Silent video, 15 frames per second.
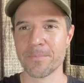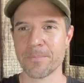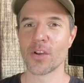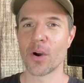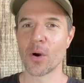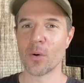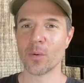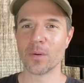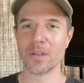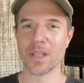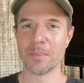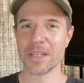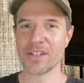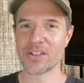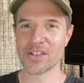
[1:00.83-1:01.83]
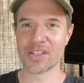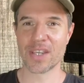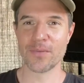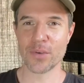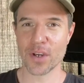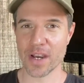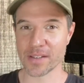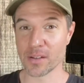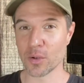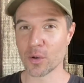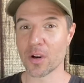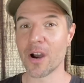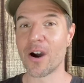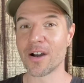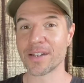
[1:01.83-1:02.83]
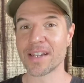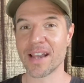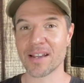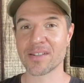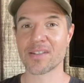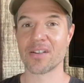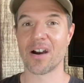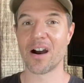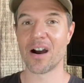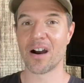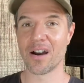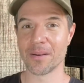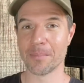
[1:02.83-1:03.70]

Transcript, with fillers: So let me just give you guys a little context on